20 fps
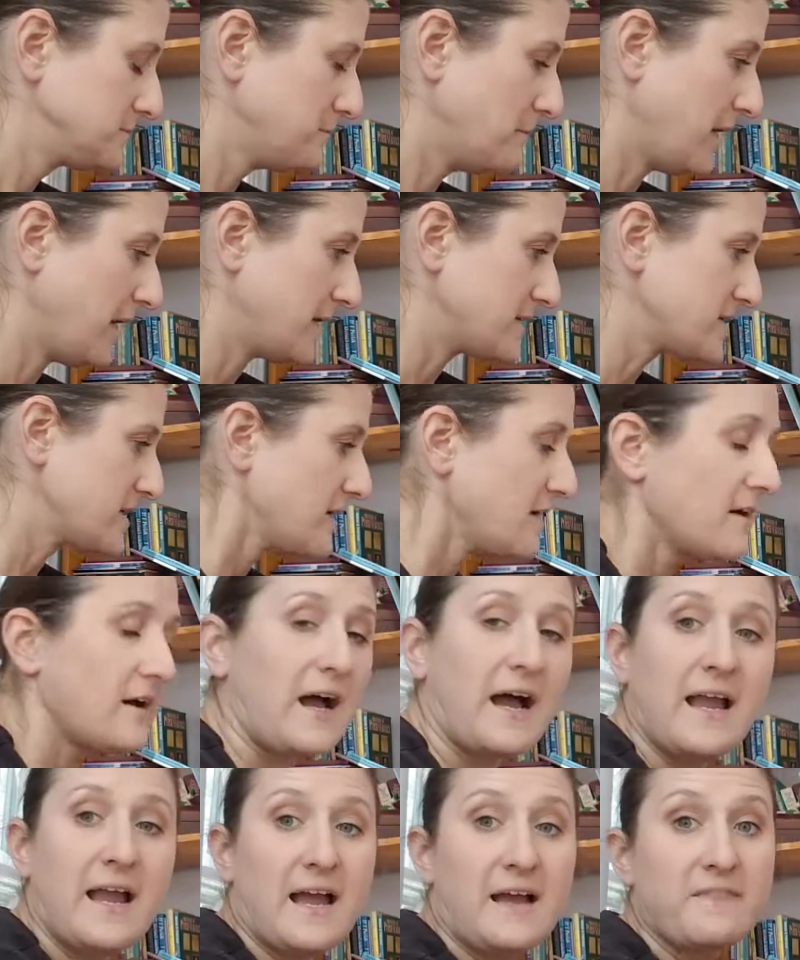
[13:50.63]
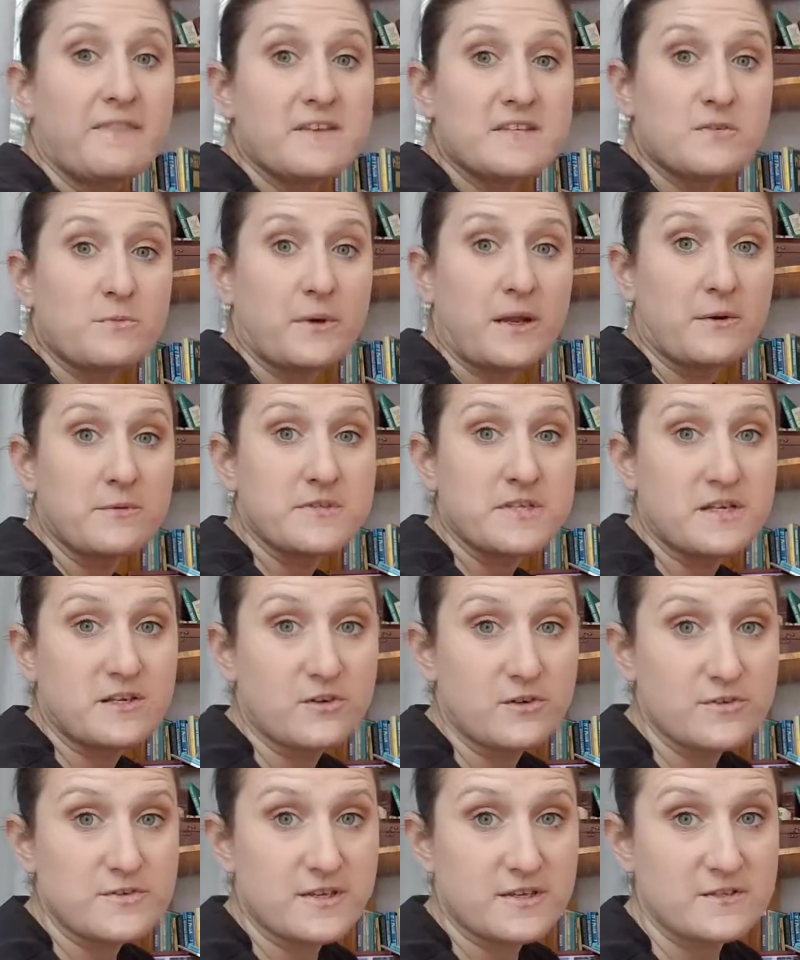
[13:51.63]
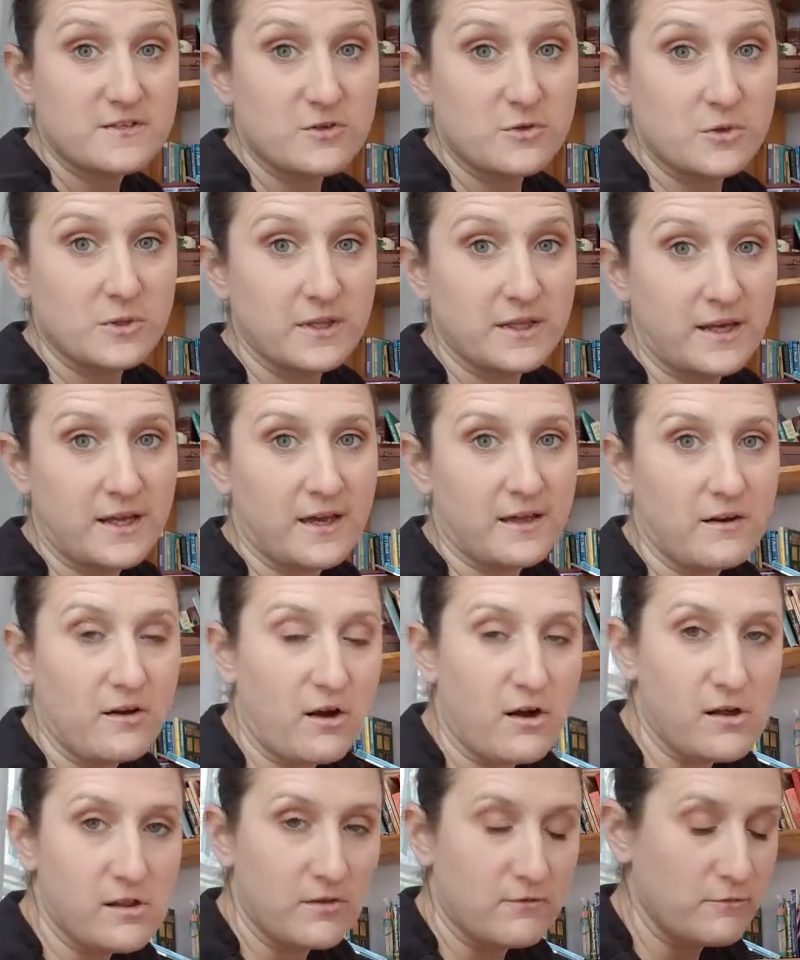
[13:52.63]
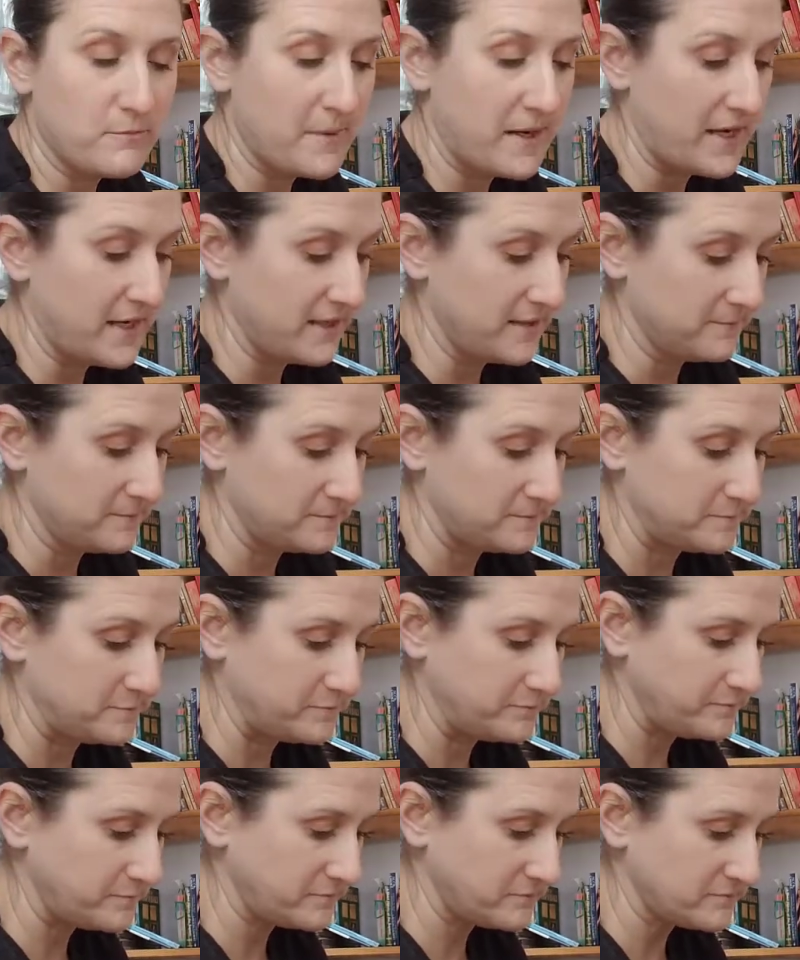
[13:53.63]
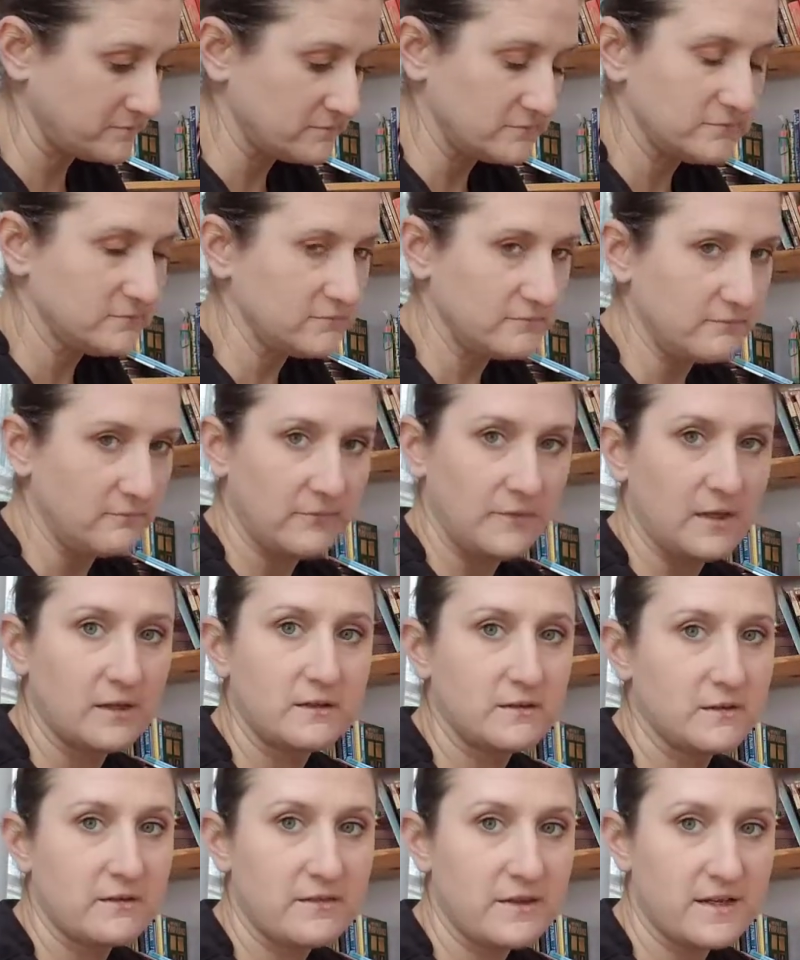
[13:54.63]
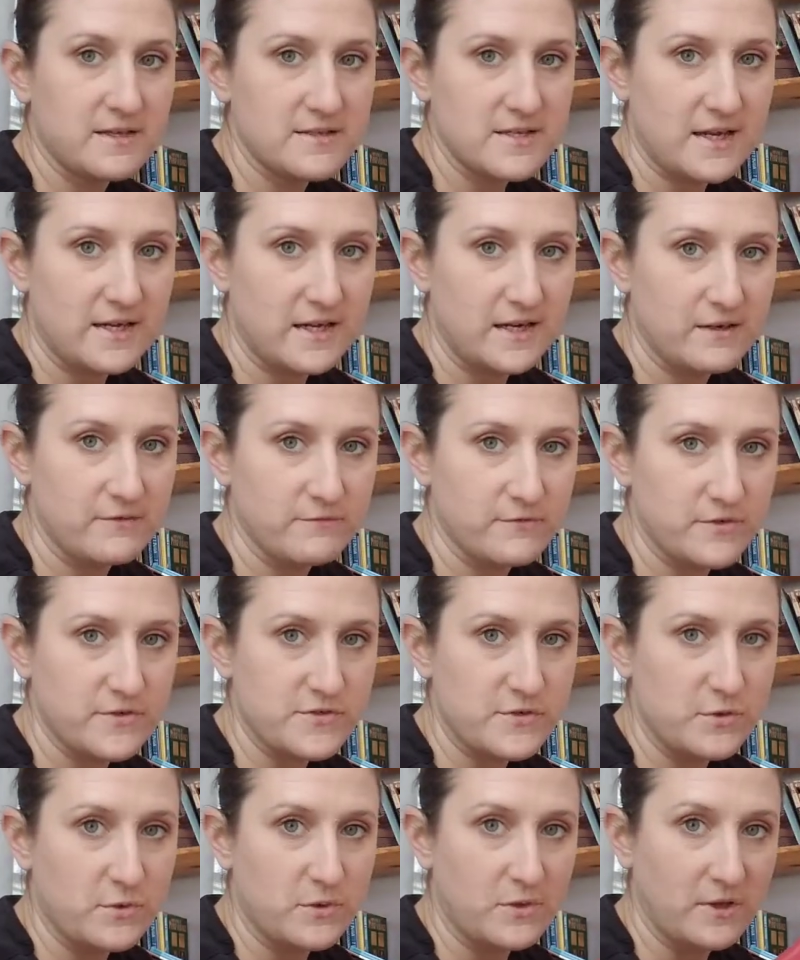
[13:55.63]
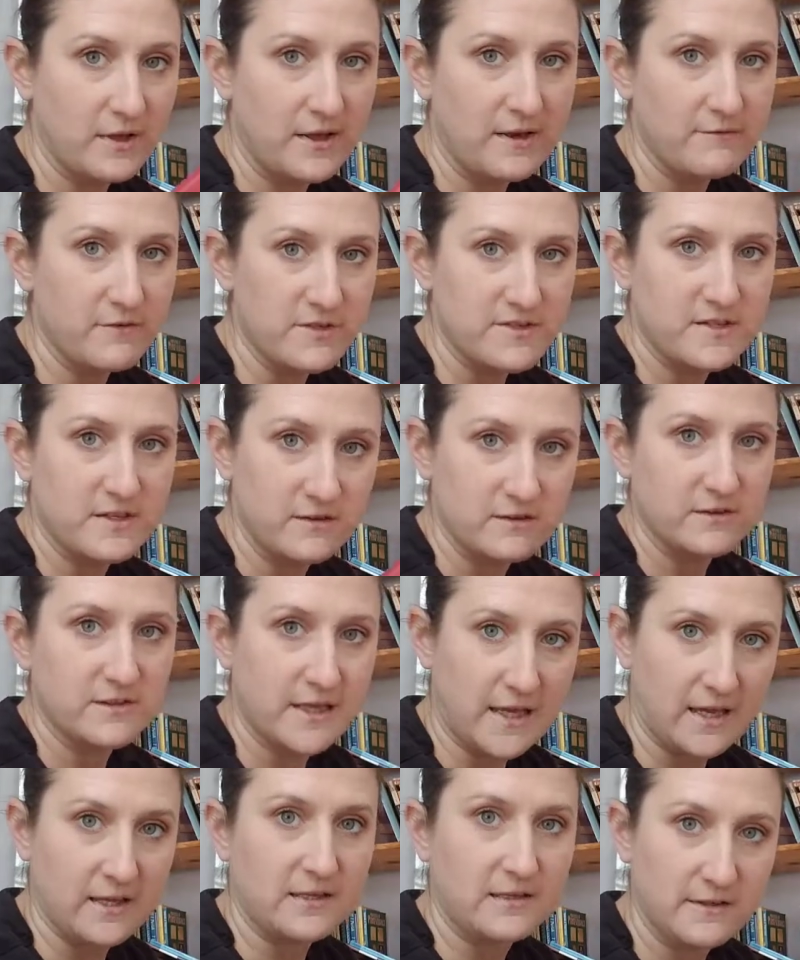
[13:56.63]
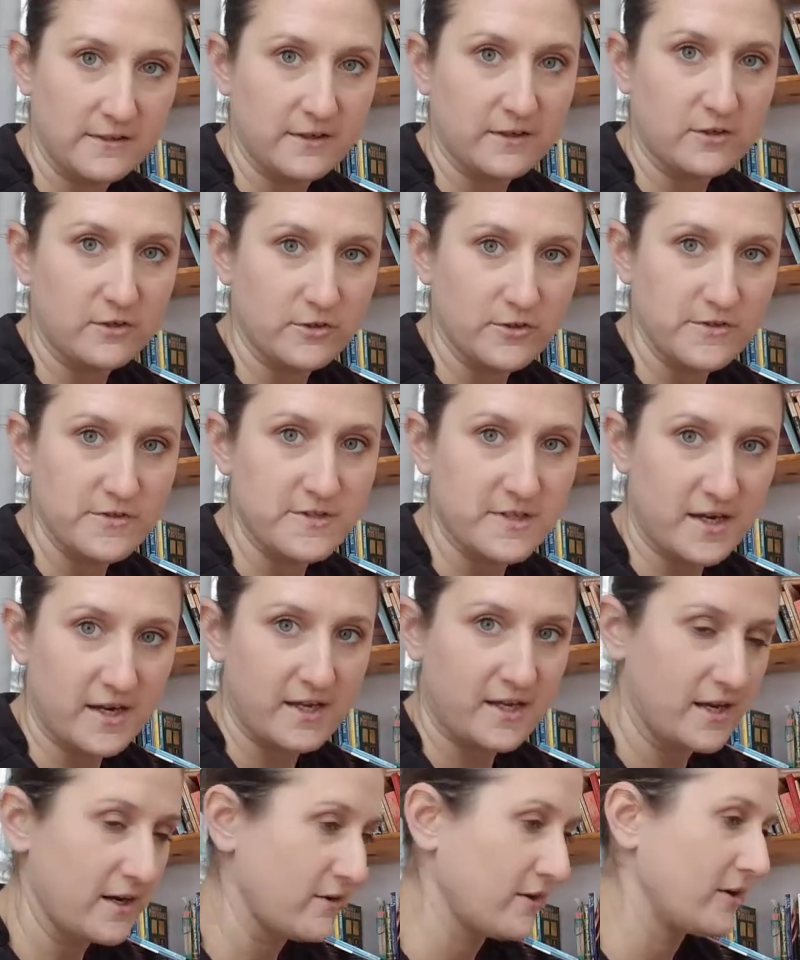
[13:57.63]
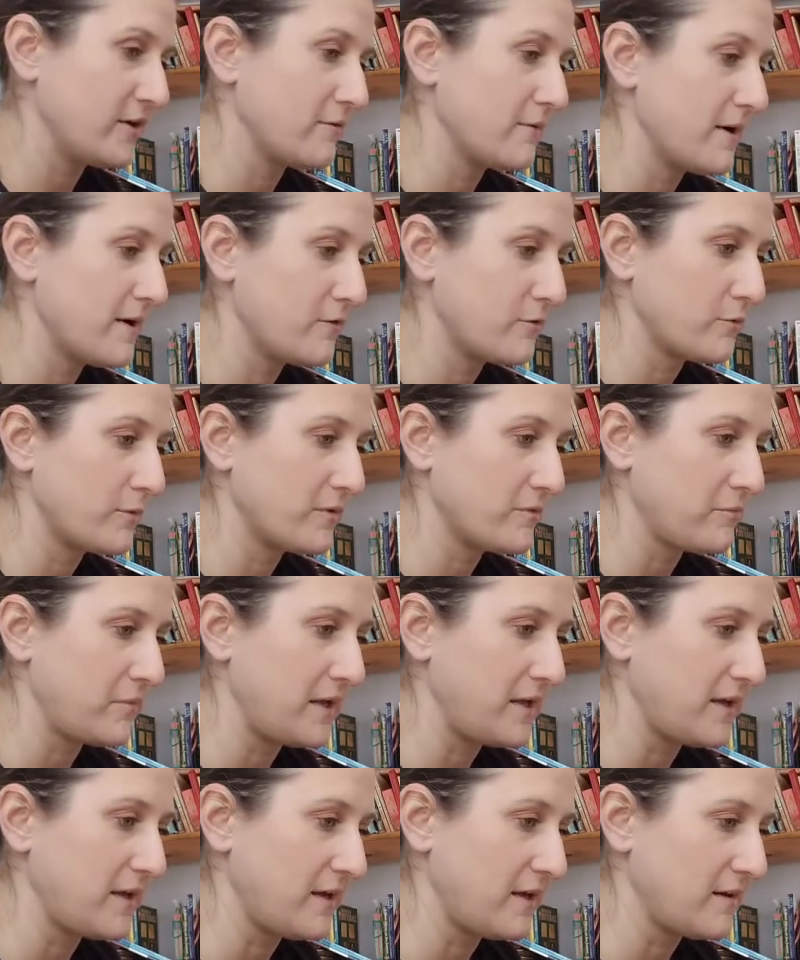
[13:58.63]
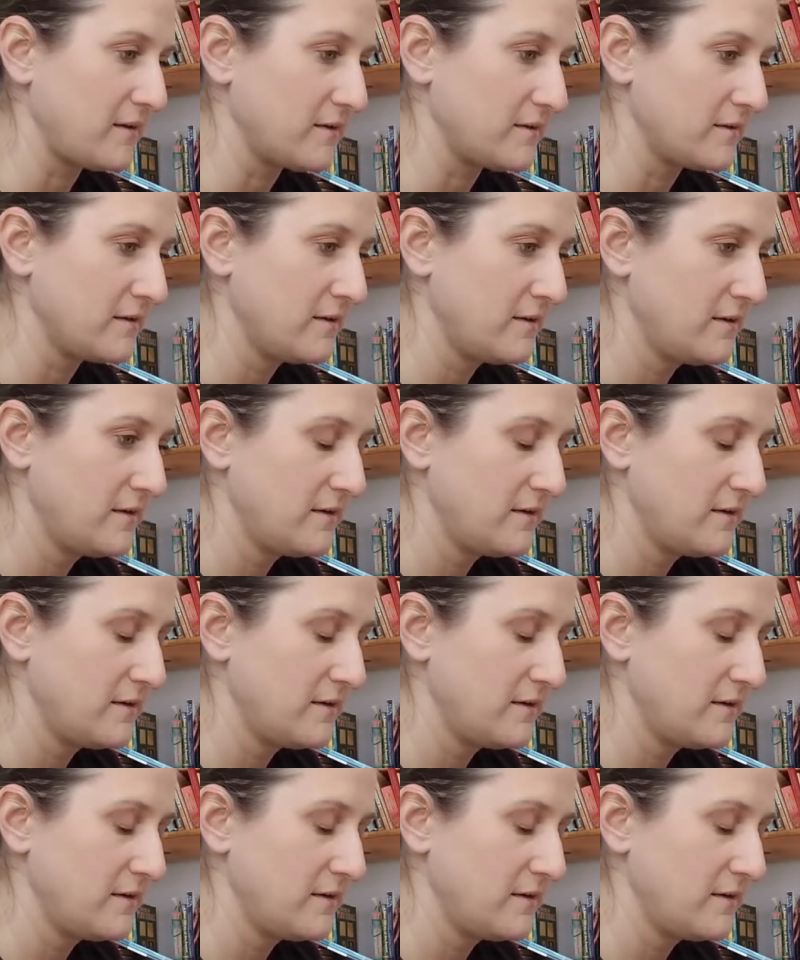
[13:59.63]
But I had this when I was in nursing school that had all of my things I needed for school every single day at clinicals that I carried around with me. And,